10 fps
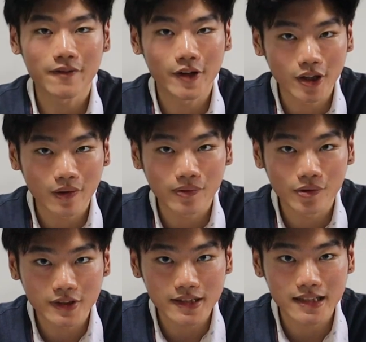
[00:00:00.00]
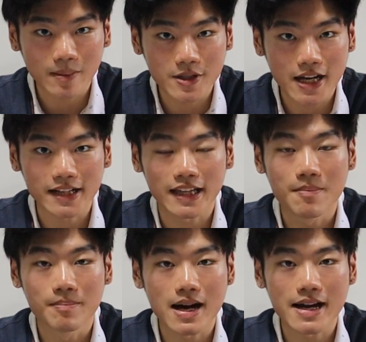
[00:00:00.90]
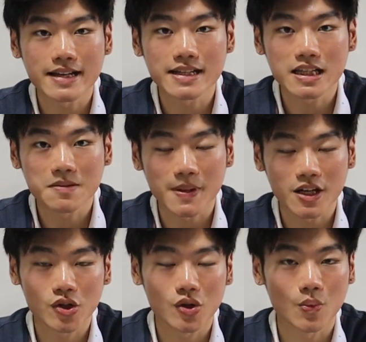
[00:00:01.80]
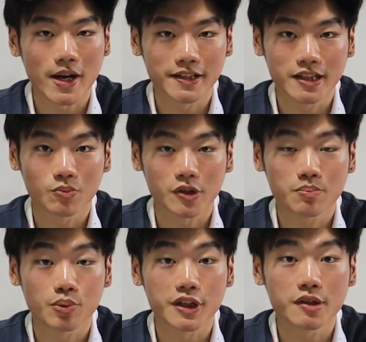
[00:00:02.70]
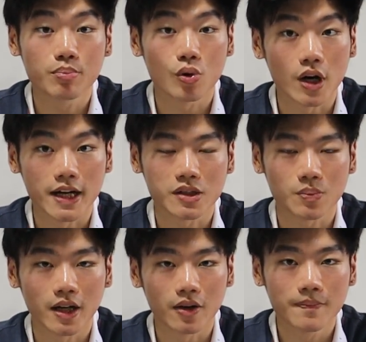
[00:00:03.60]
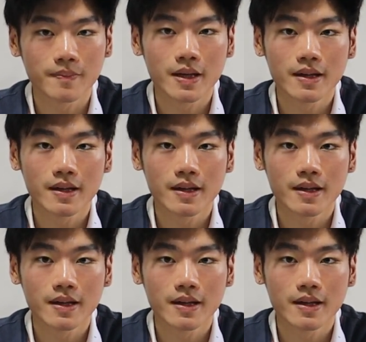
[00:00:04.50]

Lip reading: found out through this subject that my spatial awareness was pretty poor as well,